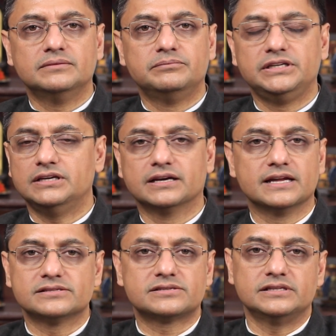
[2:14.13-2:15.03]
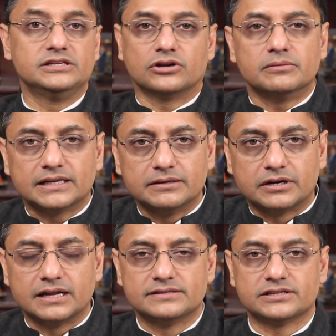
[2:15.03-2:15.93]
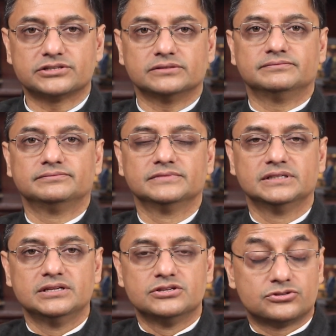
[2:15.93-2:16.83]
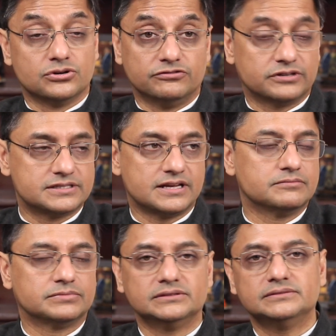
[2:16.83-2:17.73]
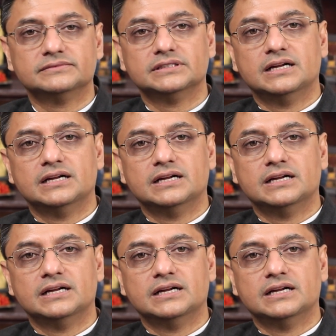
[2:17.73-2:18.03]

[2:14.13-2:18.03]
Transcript: be against economic liberalization. So, for example,